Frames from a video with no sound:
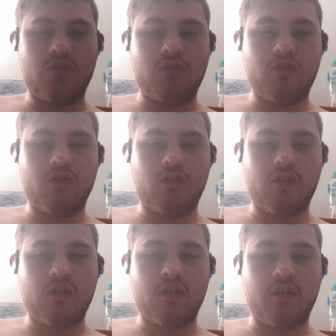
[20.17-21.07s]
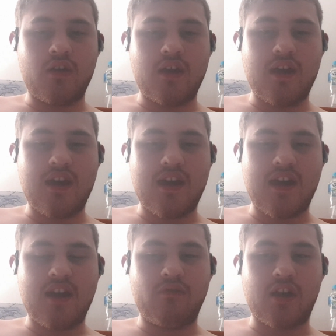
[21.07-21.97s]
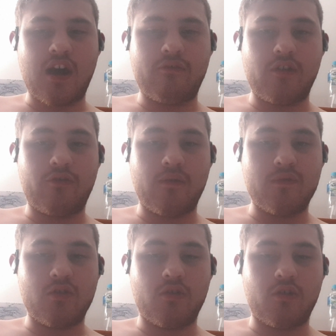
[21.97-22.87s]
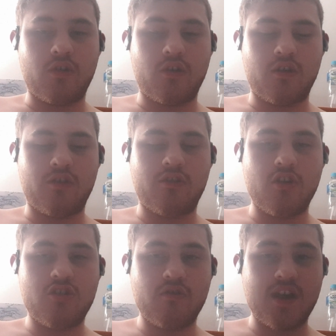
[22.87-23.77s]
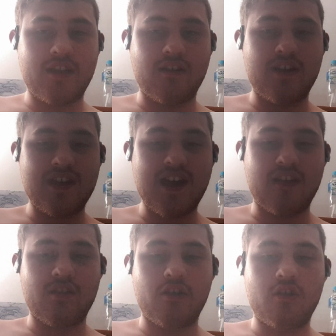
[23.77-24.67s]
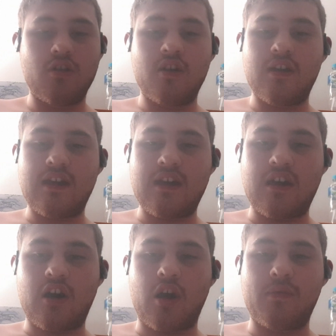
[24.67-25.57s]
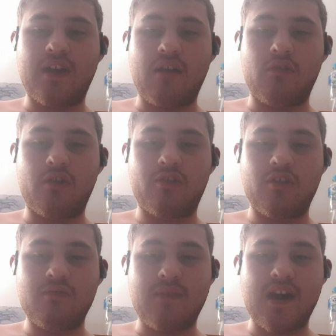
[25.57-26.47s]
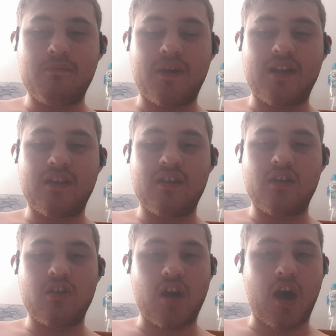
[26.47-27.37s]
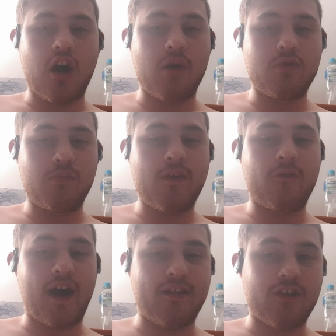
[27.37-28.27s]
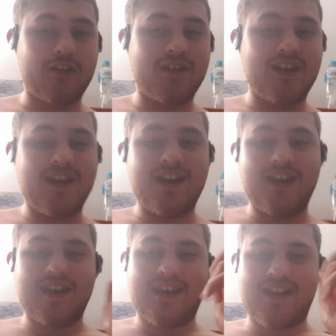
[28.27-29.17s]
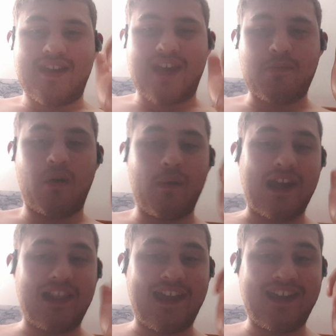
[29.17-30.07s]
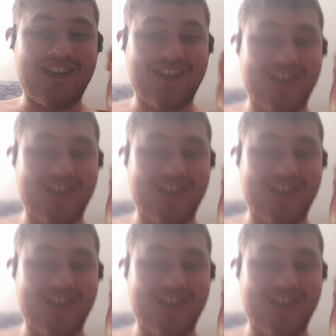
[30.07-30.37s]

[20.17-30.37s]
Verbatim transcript: you're in recovery from your surgery. So, yeah, so I hope you get well soon, mate, but I hope you'll be fine. So, keep on wiggling.